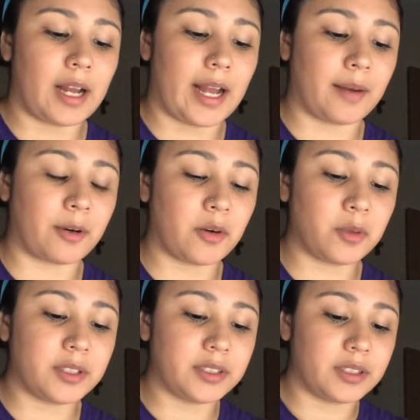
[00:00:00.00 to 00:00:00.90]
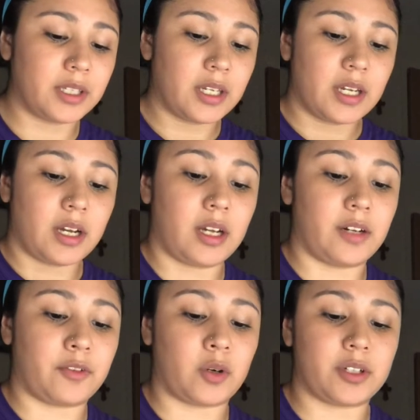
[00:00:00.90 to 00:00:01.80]
Eyebrow one, and
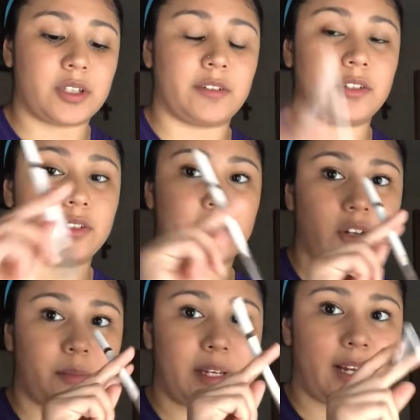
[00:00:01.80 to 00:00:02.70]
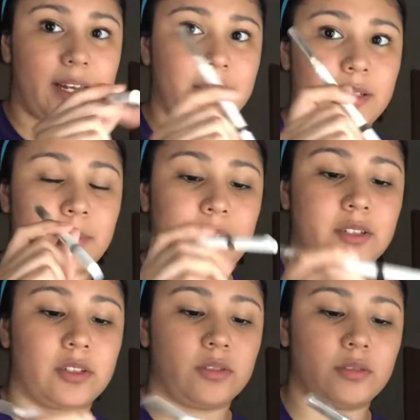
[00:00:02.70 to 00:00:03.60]
of course, you saw me, I had the
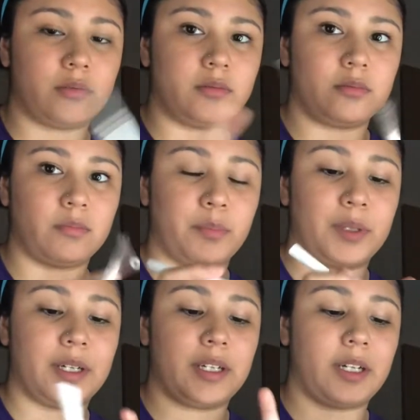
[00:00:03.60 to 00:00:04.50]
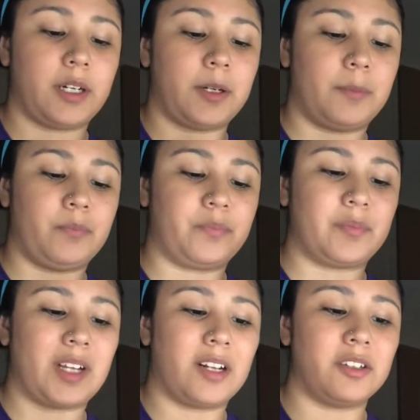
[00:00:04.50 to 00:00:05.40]
pencil, but
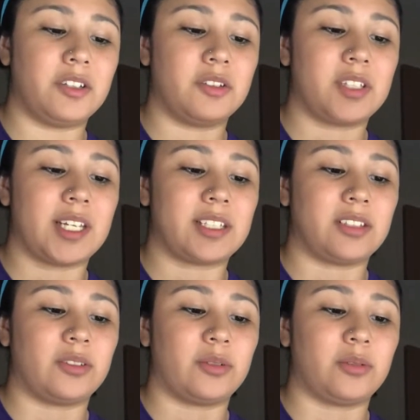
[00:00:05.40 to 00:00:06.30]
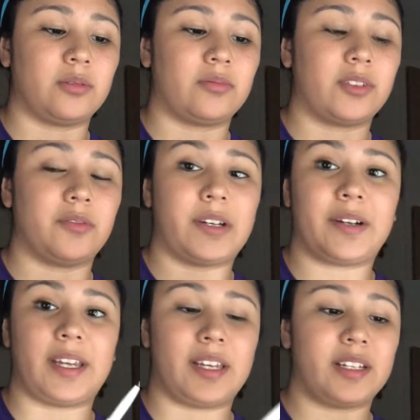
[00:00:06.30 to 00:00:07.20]
I don't use that till the
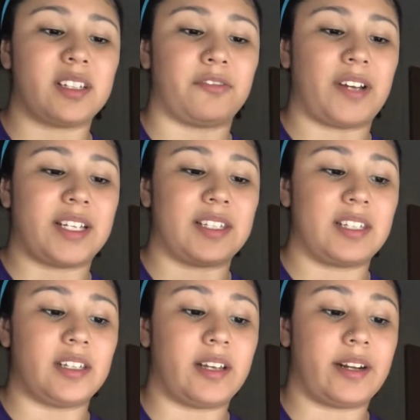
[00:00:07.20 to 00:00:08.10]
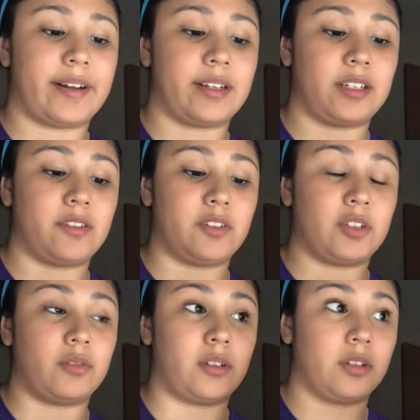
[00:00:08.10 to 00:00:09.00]
very end if I see that I didn't even
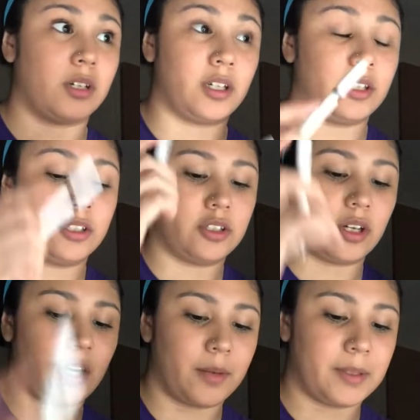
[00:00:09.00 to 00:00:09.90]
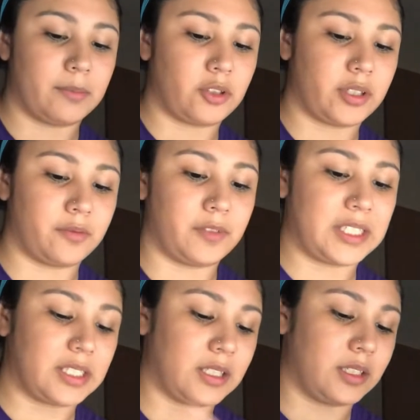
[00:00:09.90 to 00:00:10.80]
do a good job and I'm trying to
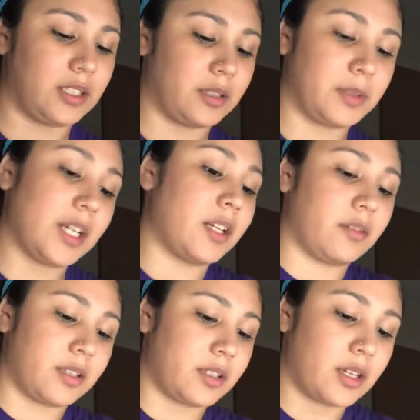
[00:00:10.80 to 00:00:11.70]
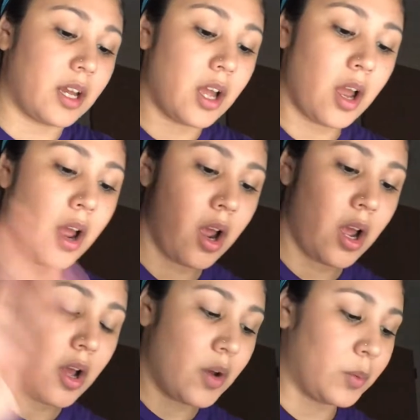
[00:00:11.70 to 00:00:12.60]
fix it in the end. But anyways,
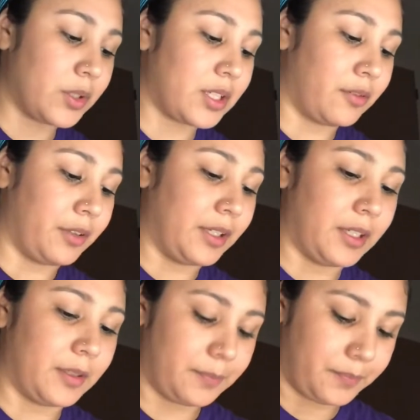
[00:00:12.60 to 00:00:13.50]
we'll see if we need it.